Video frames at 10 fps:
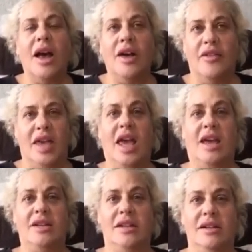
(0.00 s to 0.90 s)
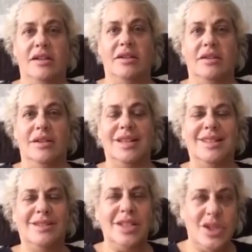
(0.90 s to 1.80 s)
Of a candle.
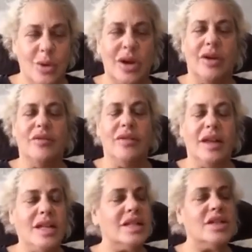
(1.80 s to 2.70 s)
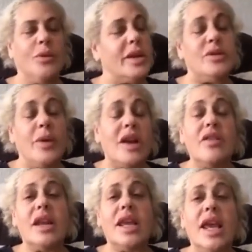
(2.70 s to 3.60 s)
Sort of. It's so much better
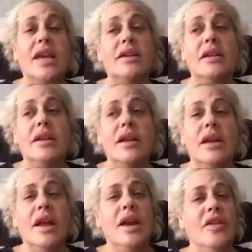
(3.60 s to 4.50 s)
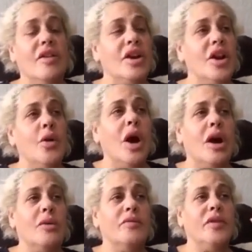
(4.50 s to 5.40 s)
than a candle. There are no
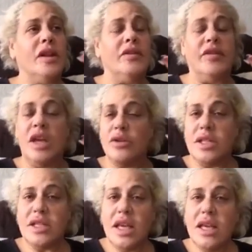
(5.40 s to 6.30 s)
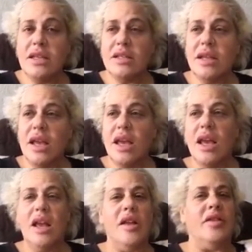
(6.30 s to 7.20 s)
harmful VOCs.
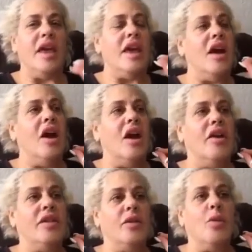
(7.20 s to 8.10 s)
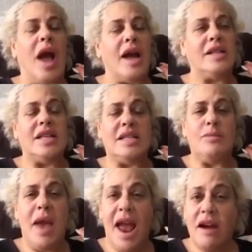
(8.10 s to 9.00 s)
The wax is
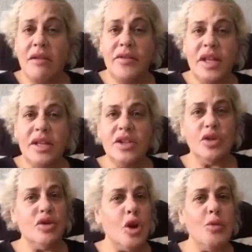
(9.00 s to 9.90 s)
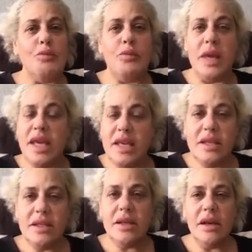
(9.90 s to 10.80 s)
paraffin, so no
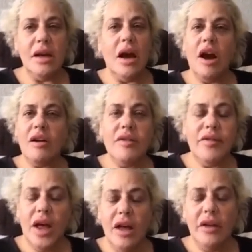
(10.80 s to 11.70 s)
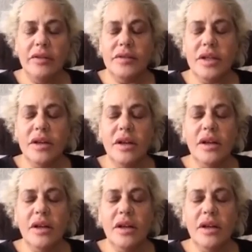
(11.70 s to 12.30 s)
bees are involved.